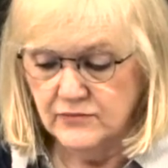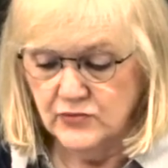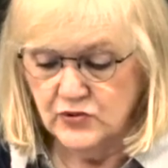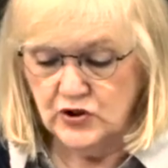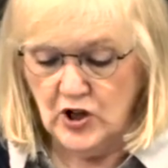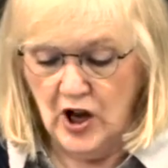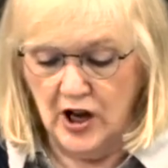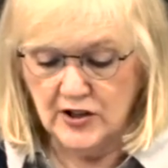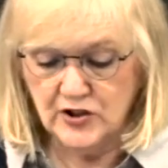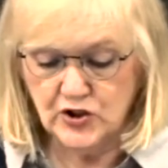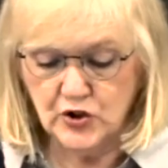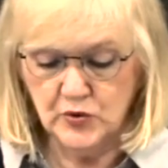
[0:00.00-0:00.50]

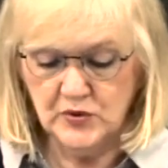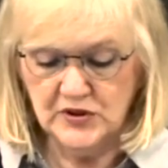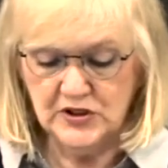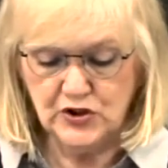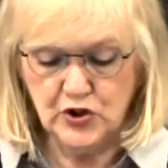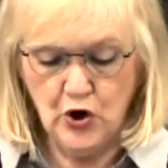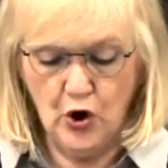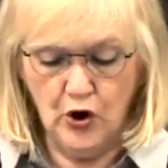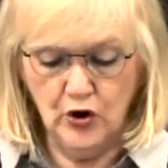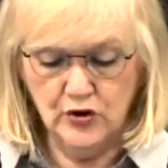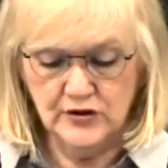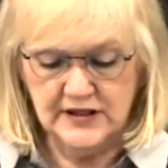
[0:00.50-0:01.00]
Joshua
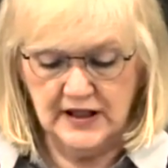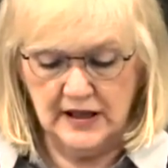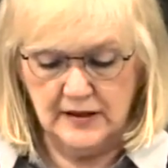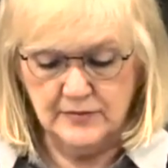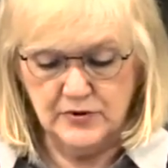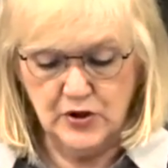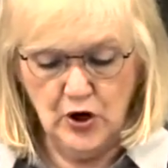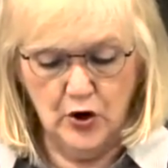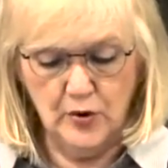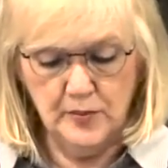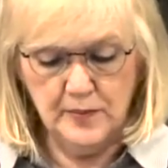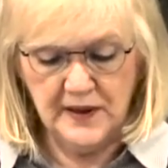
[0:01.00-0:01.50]
told them,
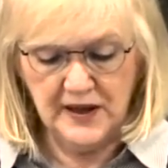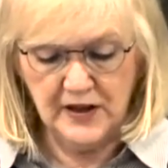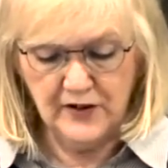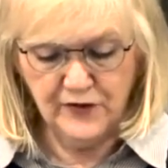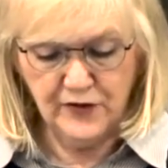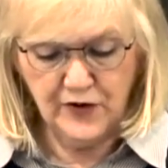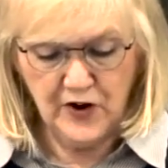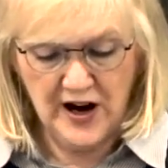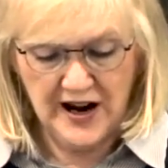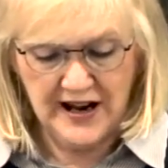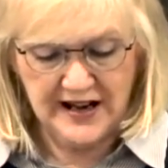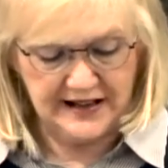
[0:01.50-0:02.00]
don't be
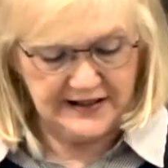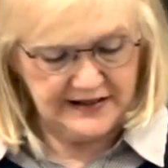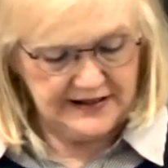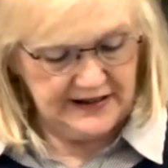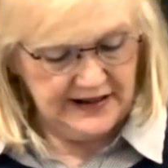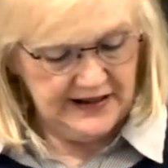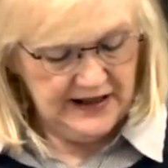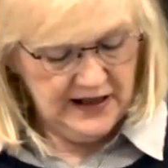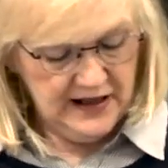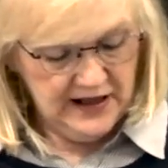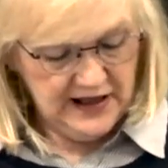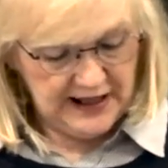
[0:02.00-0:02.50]
afraid.
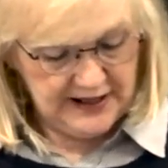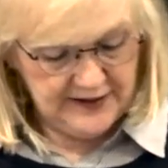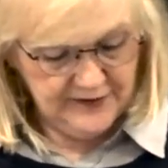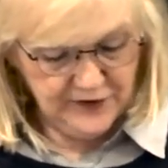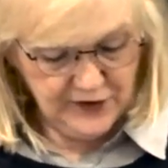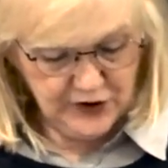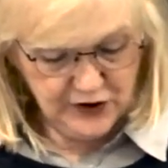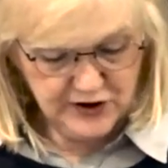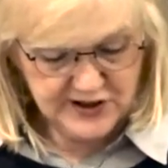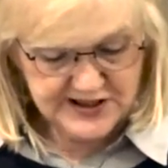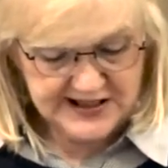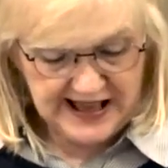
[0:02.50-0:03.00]
In
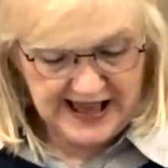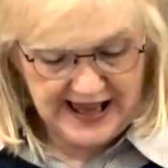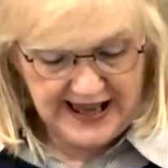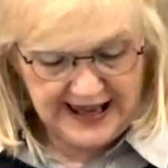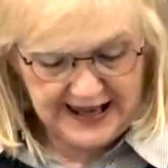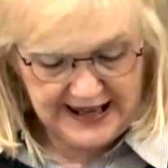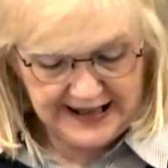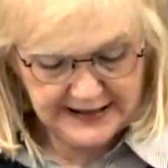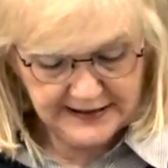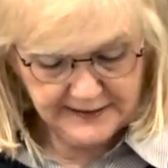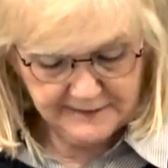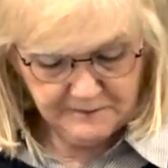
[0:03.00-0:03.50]
verse
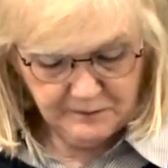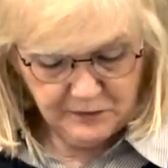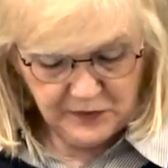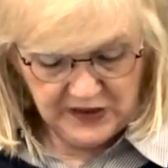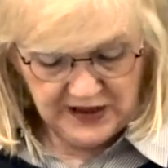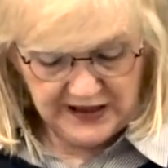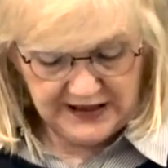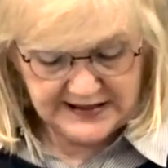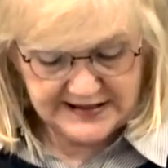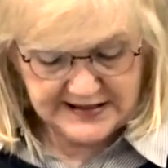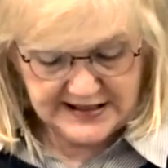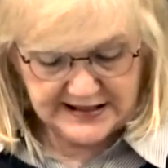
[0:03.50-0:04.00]
8,
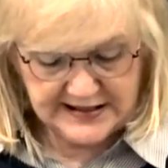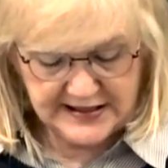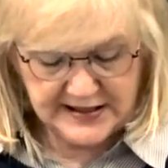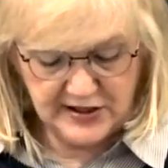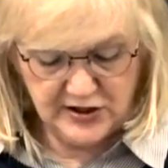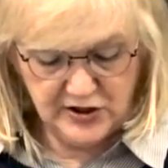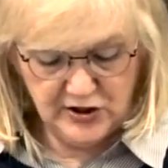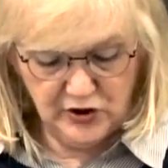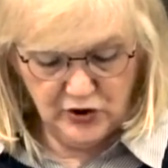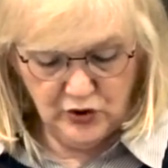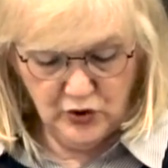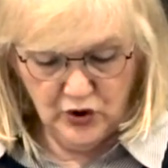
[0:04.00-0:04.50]
it says,
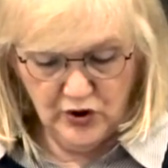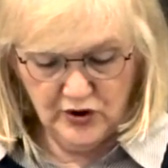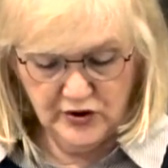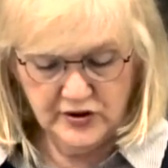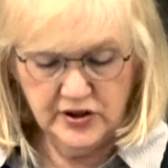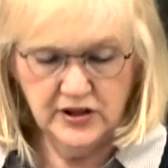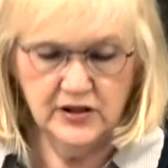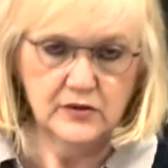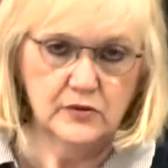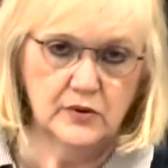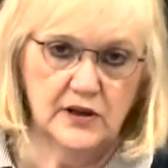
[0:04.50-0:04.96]
the Lord